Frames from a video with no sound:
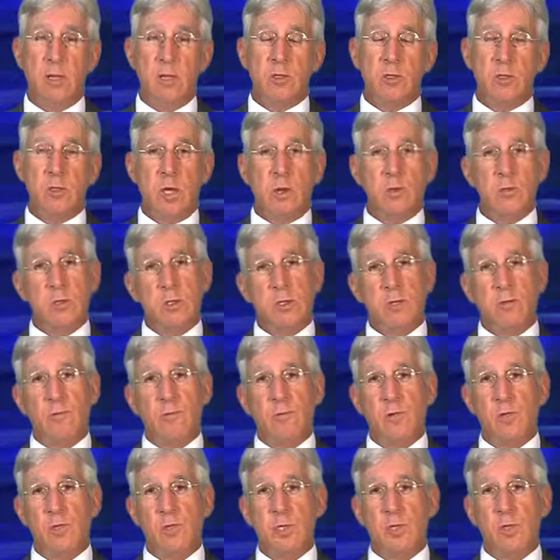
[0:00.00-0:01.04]
So that was our
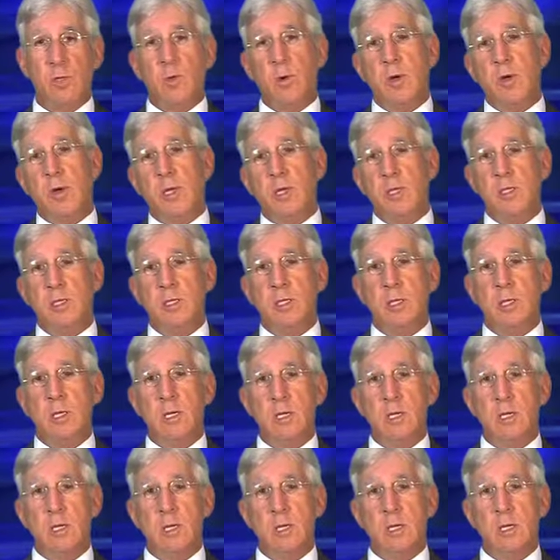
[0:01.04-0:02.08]
first experience
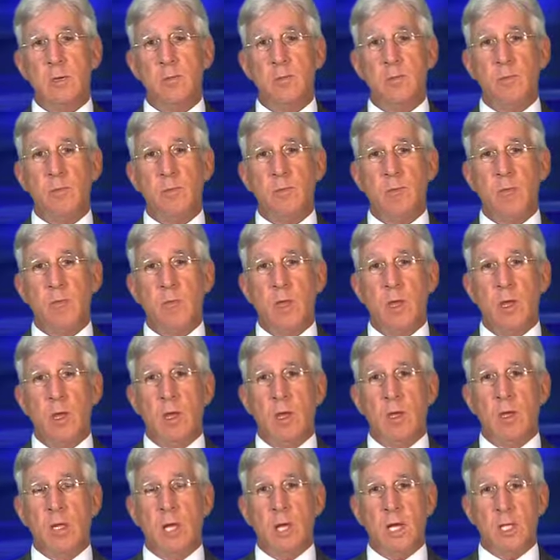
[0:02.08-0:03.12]
in um,
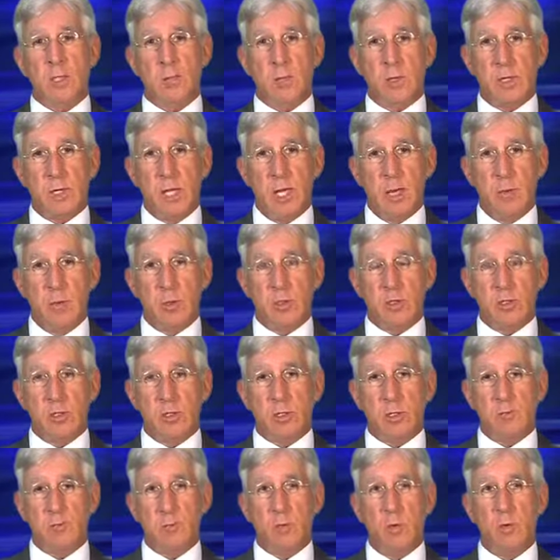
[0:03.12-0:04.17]
taxable
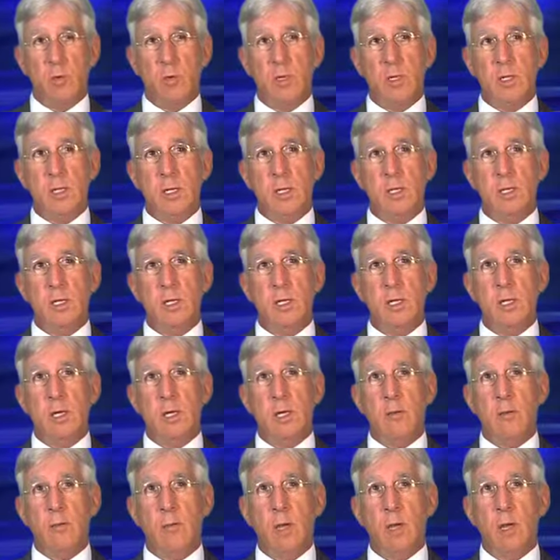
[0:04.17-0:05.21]
damages. We did,
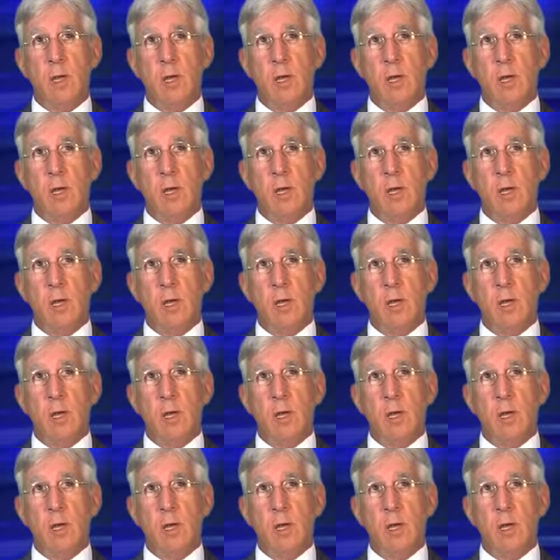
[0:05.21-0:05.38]
um,